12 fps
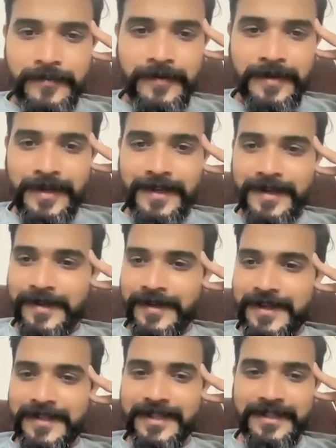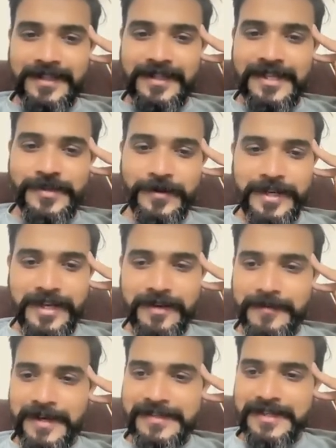Clear? Did the story help,
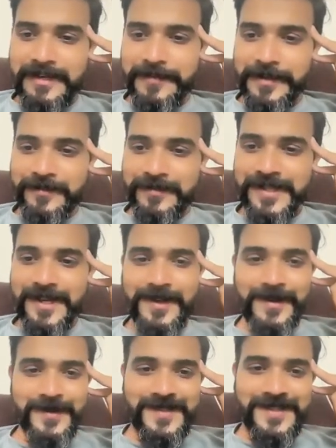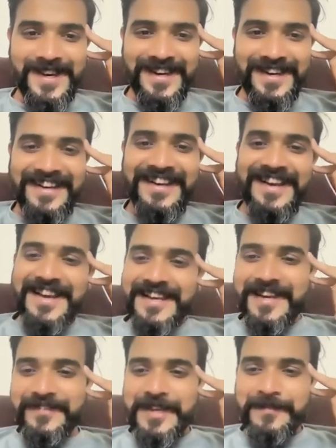guys? Let me know. Sell closed. Yeah.
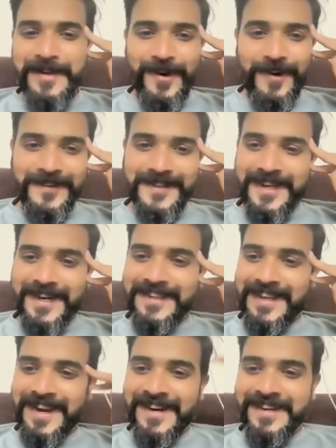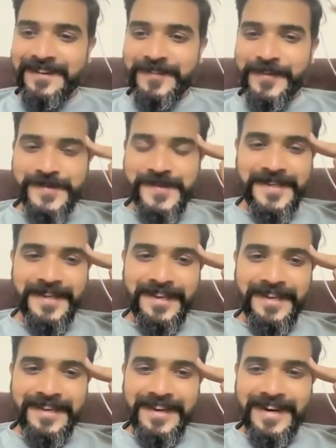Give them an offer that they can't refuse.
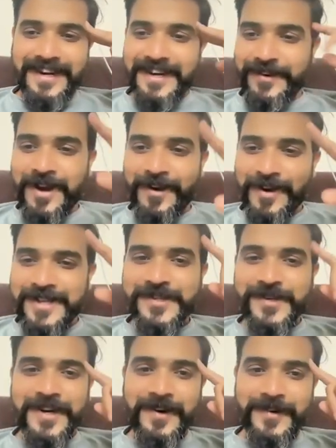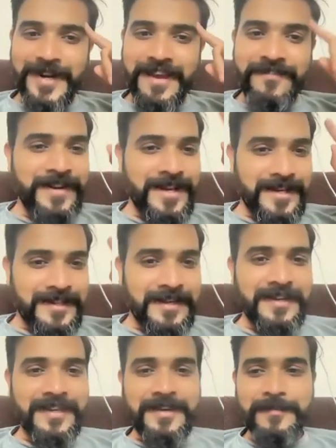And you know how I stood out? Every
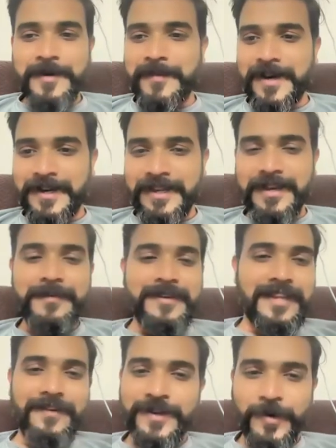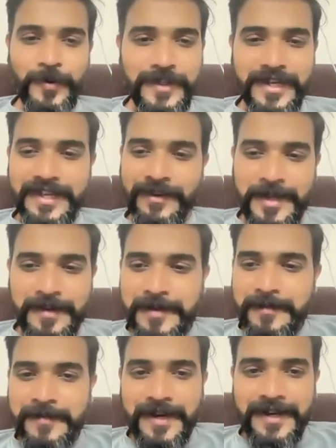other email marketing, I mean, there were no other
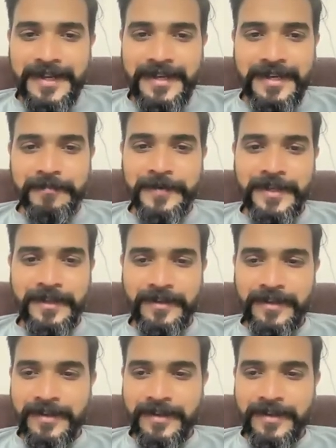email marketing company.